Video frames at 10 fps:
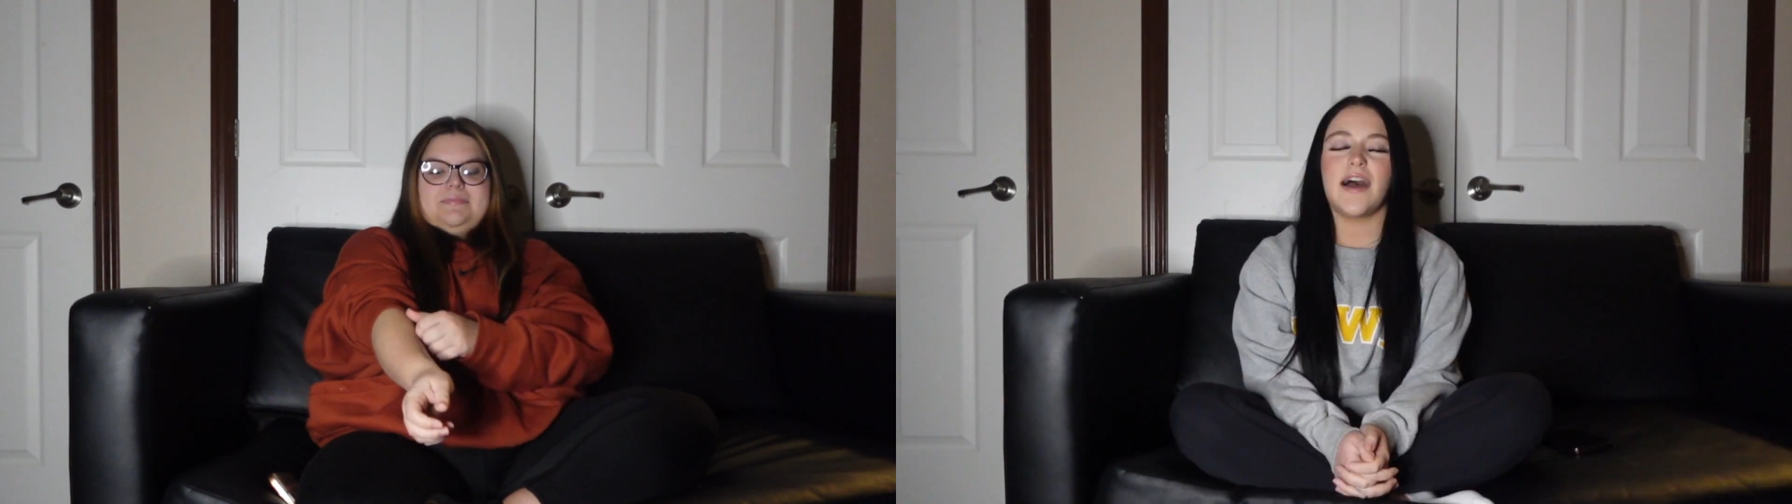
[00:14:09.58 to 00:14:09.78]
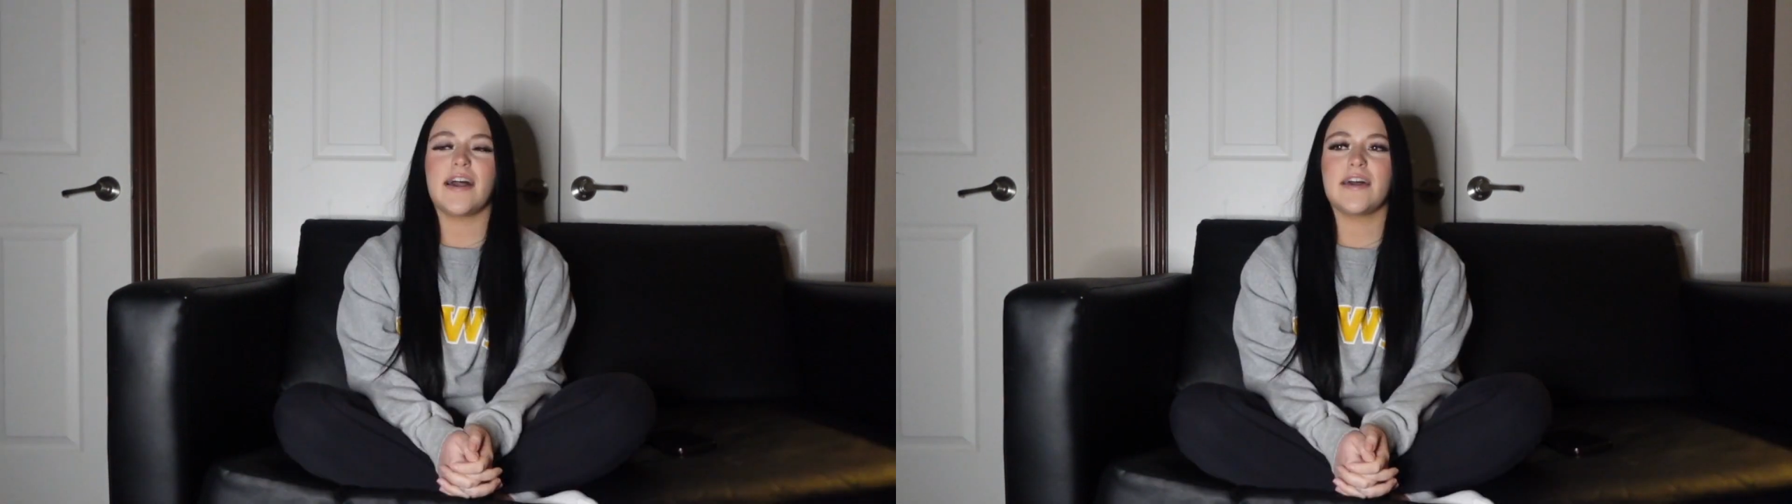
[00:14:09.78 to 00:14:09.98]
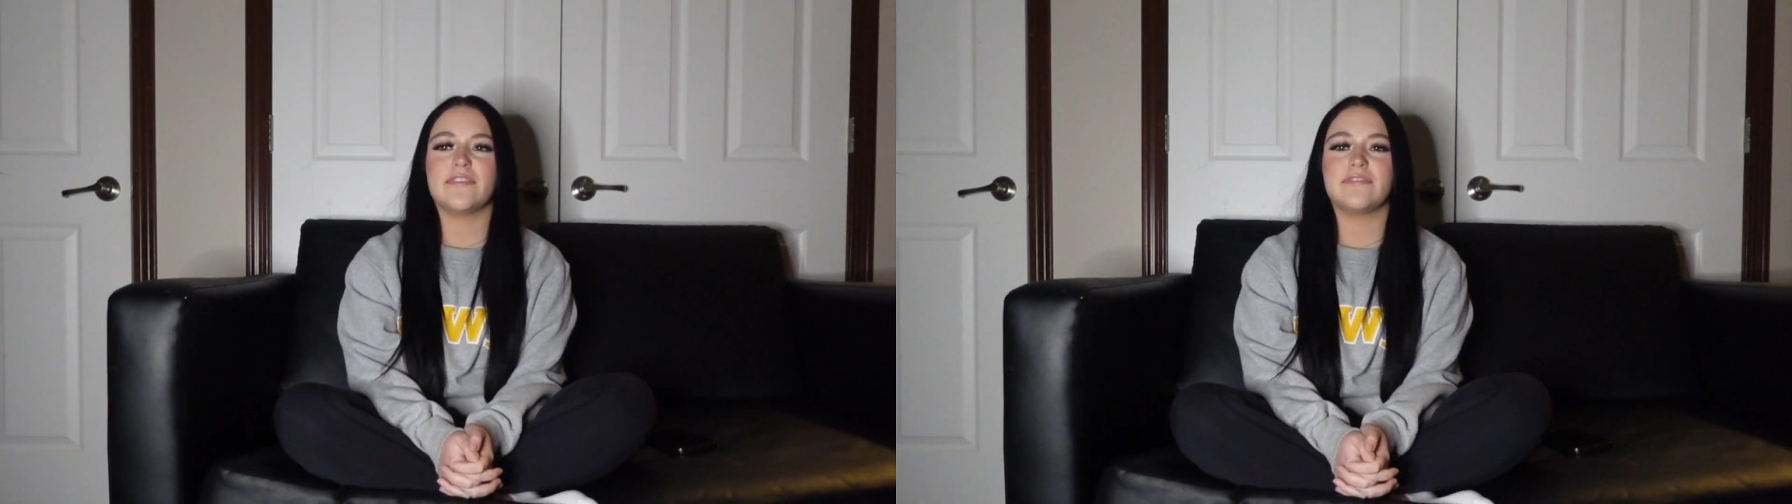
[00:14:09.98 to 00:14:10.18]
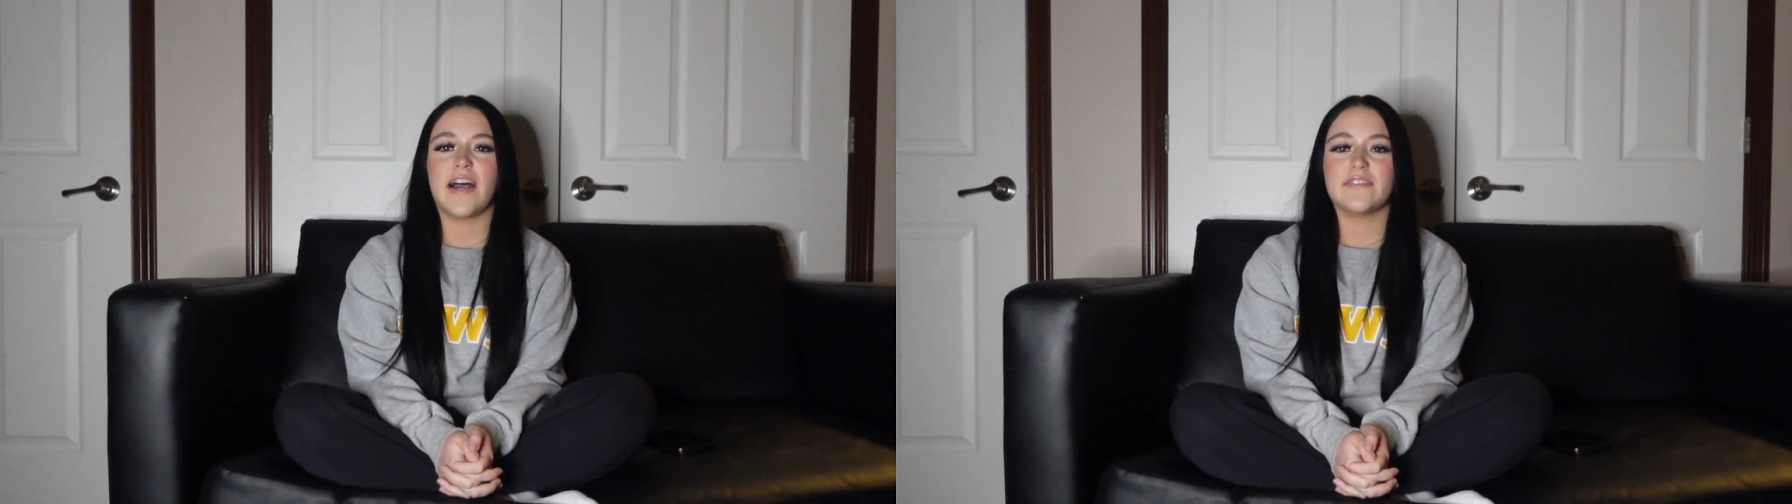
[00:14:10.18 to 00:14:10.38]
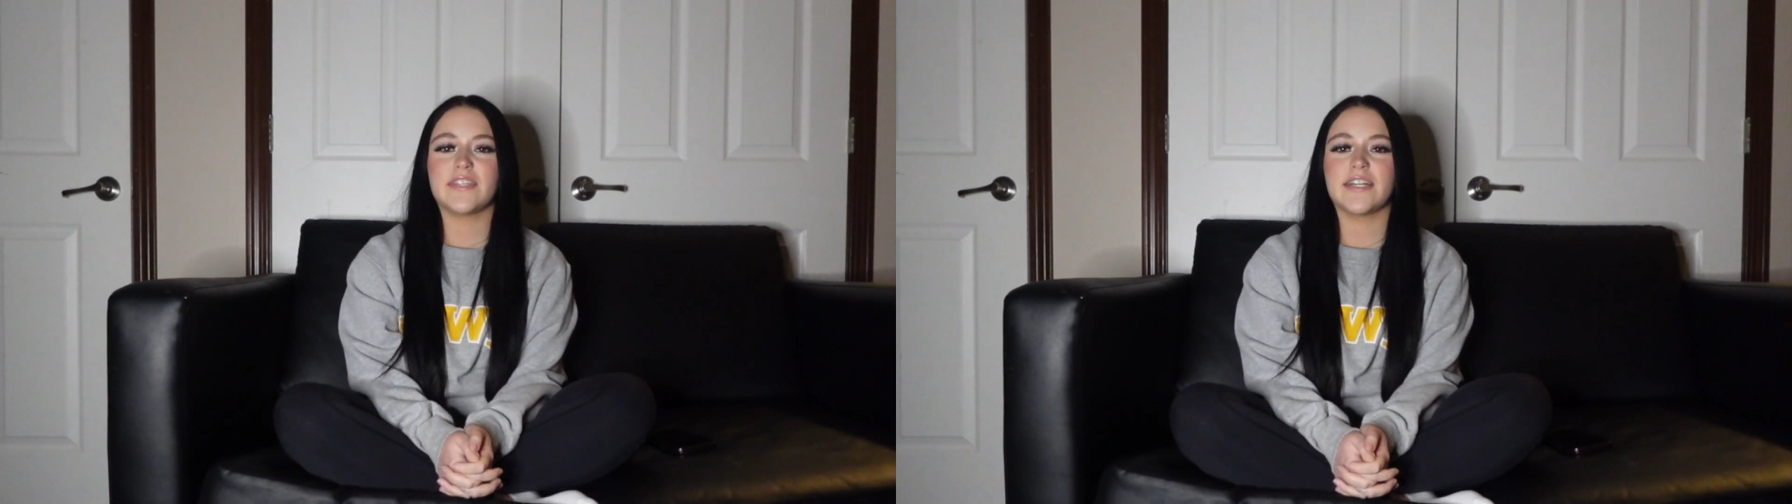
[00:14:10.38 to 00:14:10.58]
I have
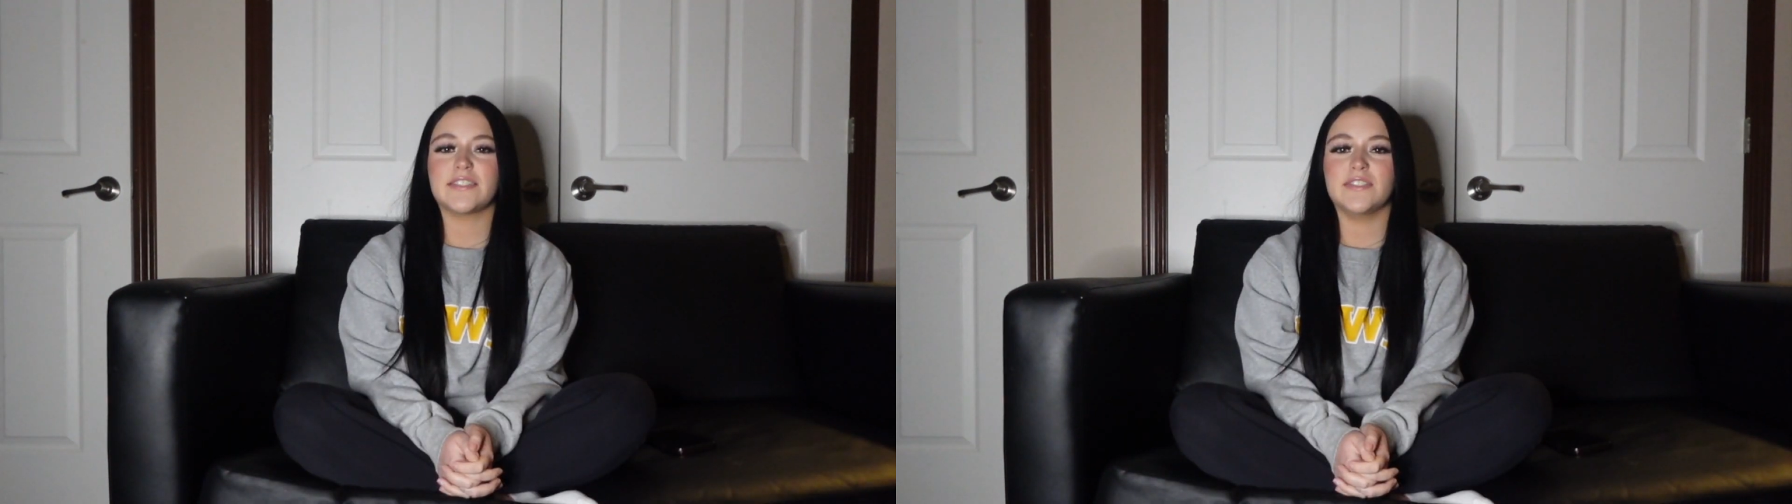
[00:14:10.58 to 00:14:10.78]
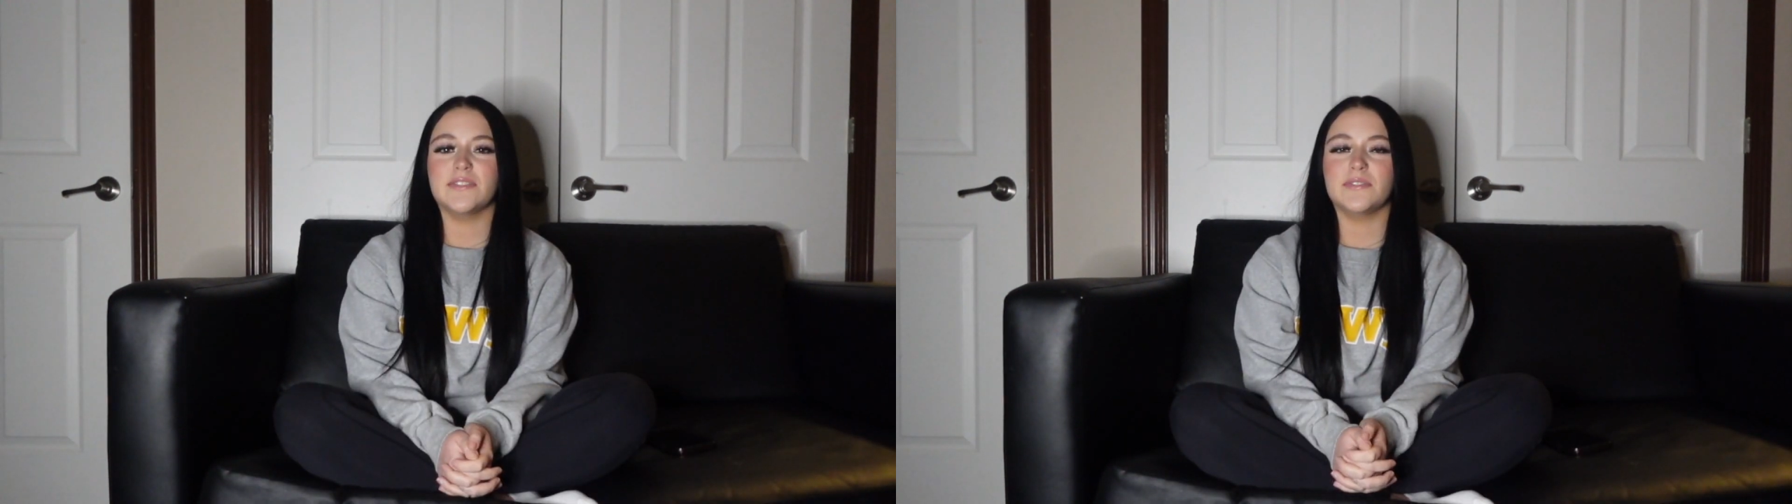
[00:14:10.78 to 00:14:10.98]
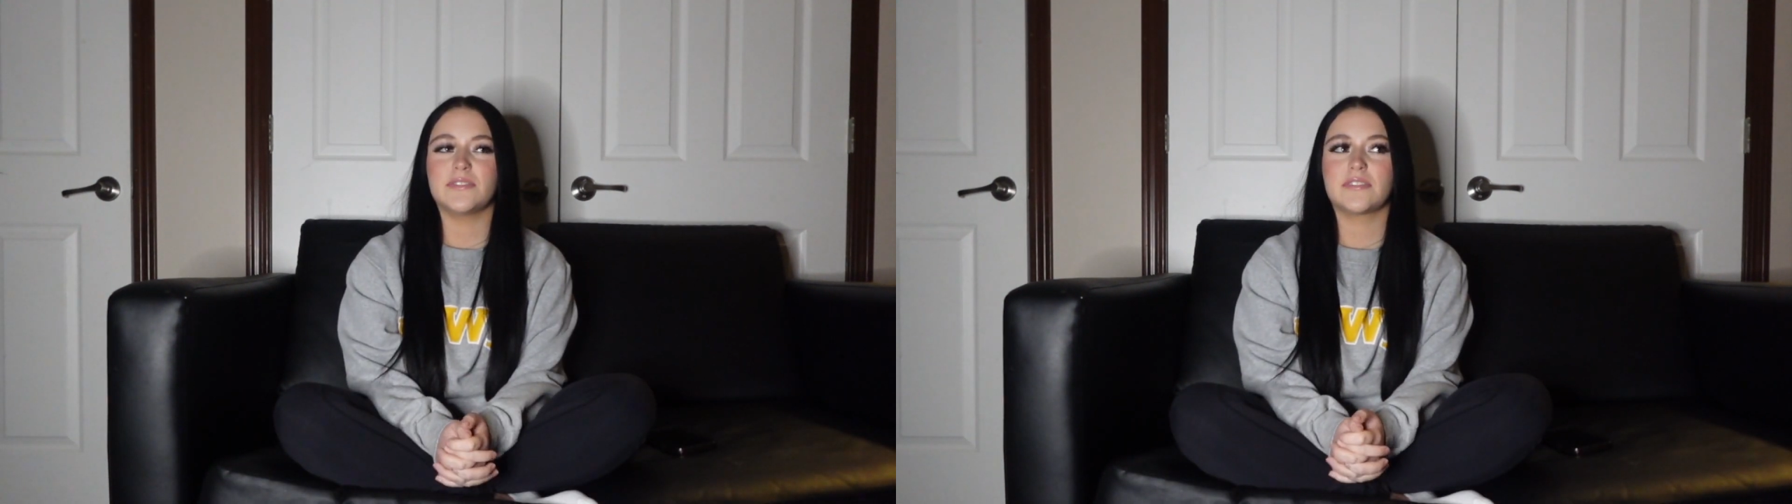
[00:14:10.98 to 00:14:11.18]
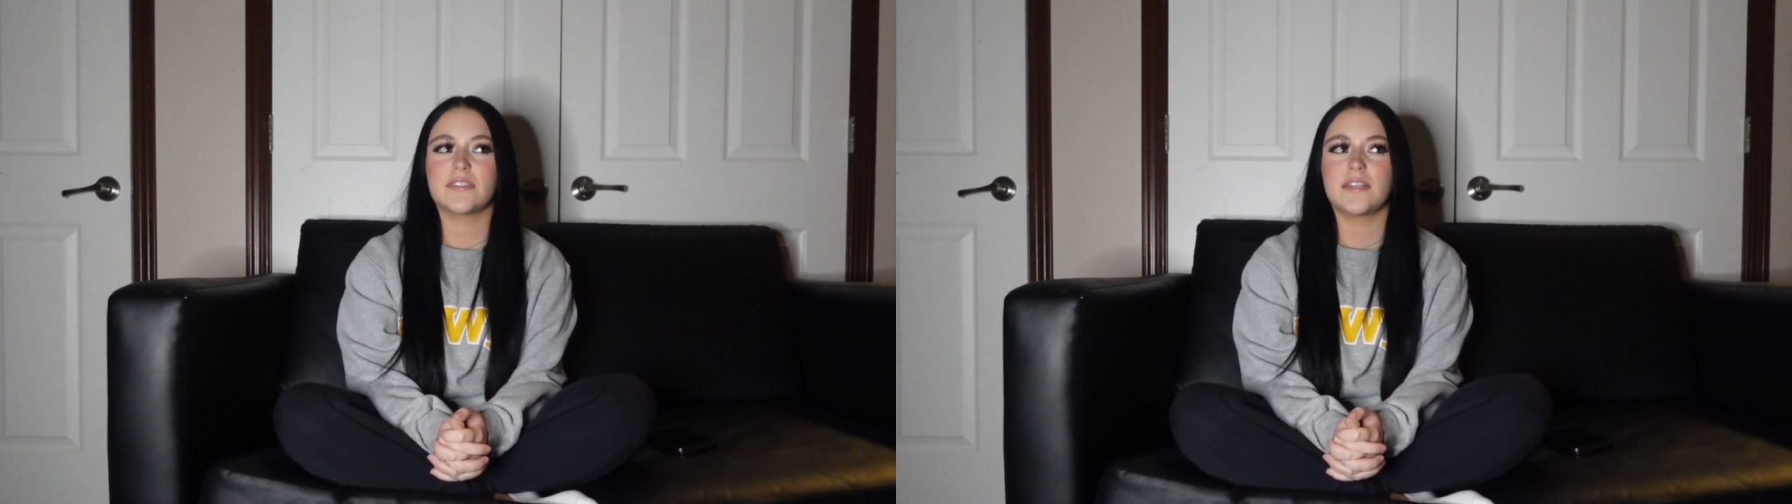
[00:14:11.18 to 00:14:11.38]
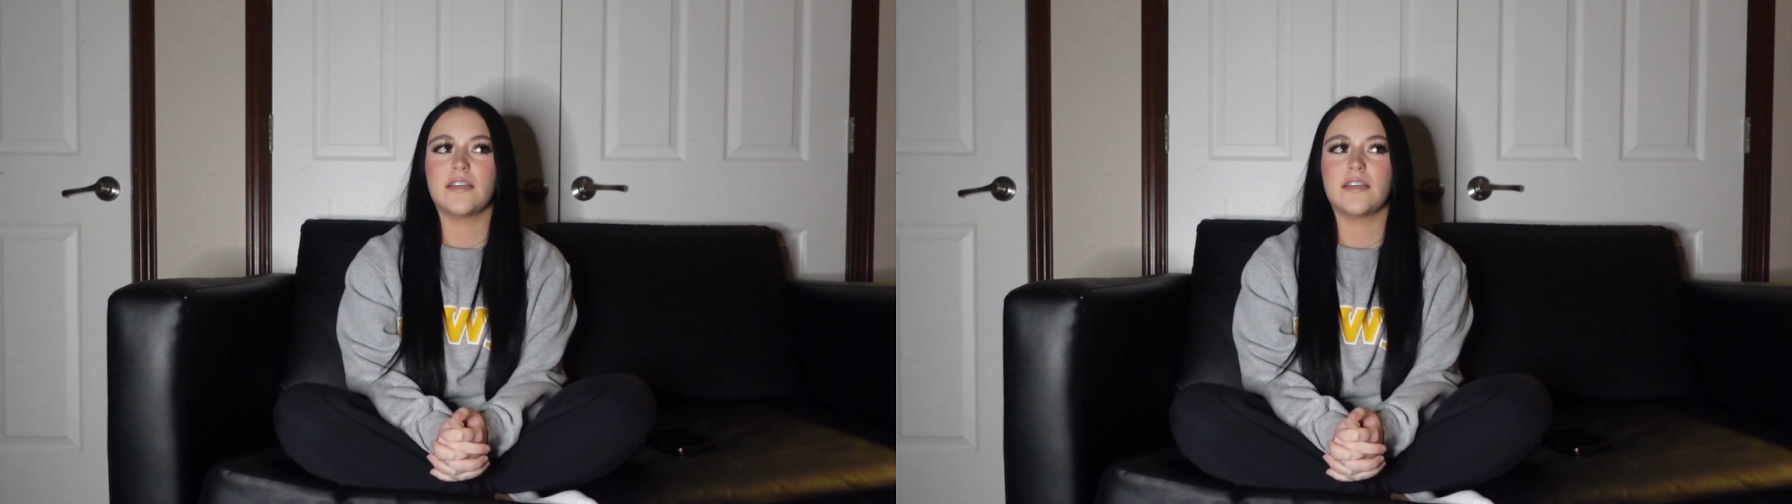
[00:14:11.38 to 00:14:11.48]
five tattoos